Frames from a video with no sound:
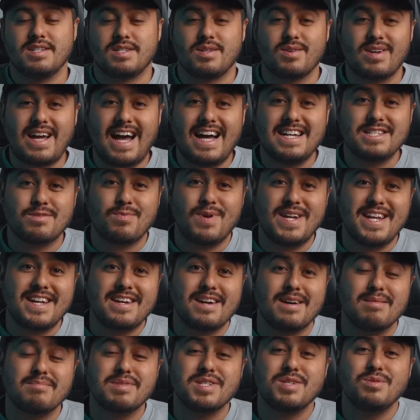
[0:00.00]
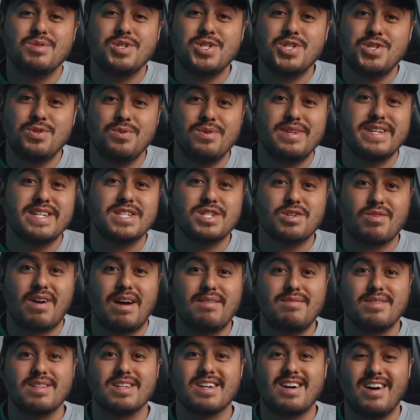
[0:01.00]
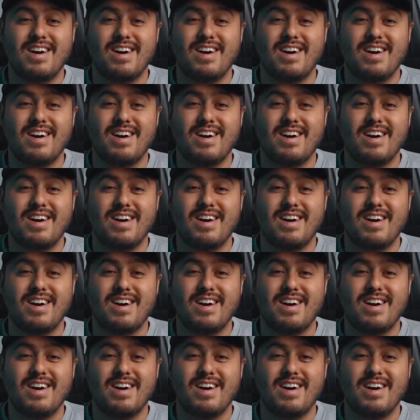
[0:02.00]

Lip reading: So guys, when it comes to shooting travel